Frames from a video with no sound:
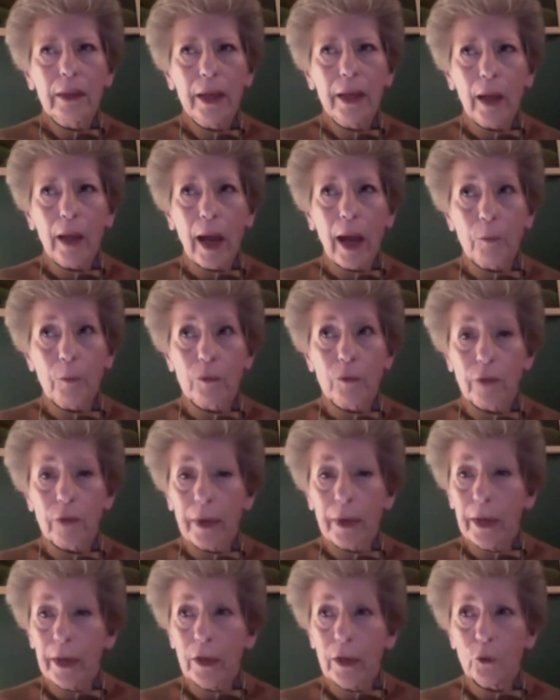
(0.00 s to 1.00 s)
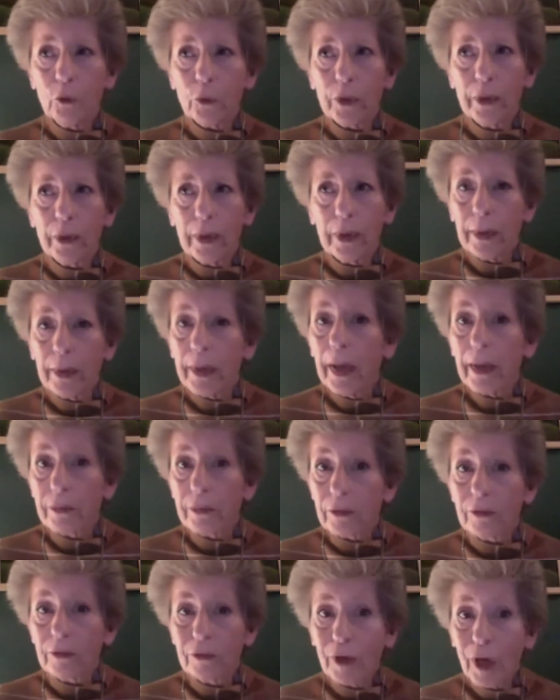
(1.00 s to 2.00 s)
I was angry at
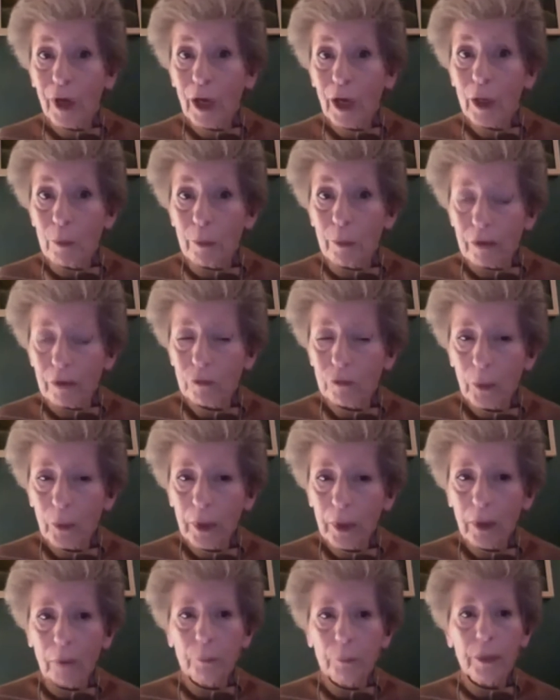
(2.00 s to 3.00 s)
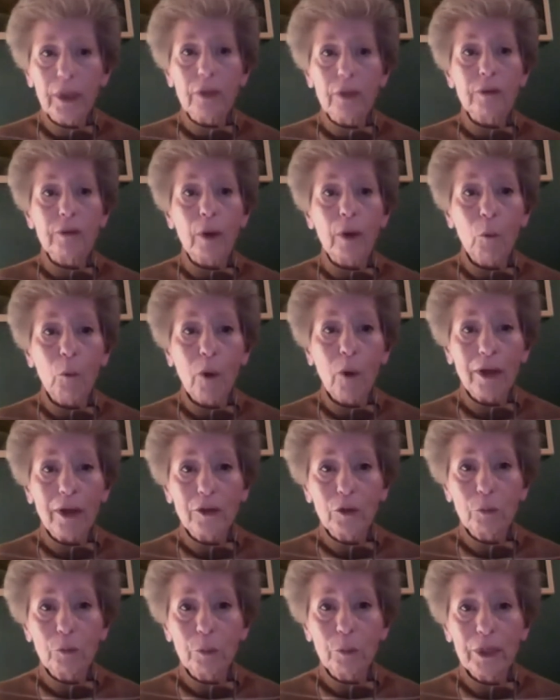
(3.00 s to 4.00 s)
the time as well, because I wanted
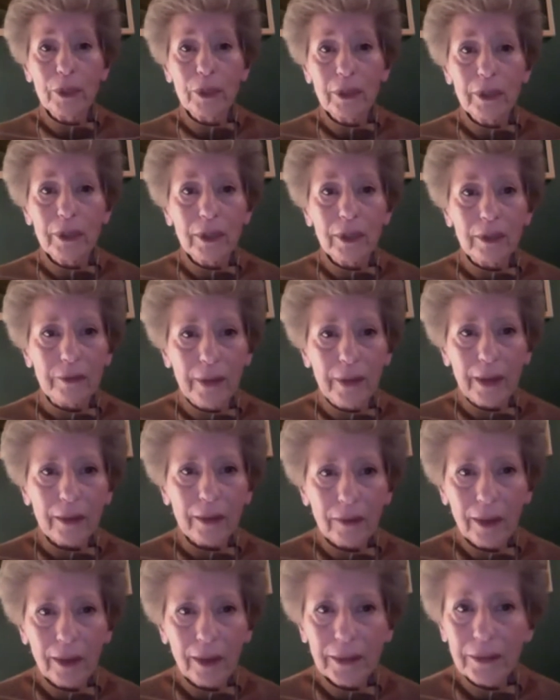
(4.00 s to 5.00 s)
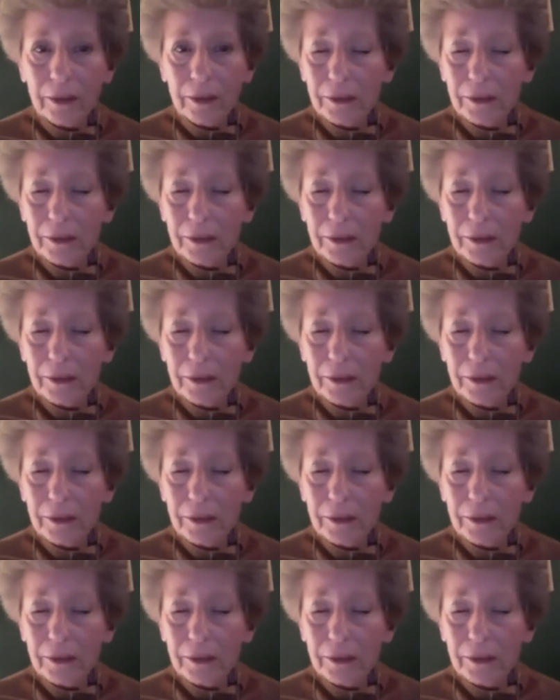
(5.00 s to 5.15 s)
to be in that light.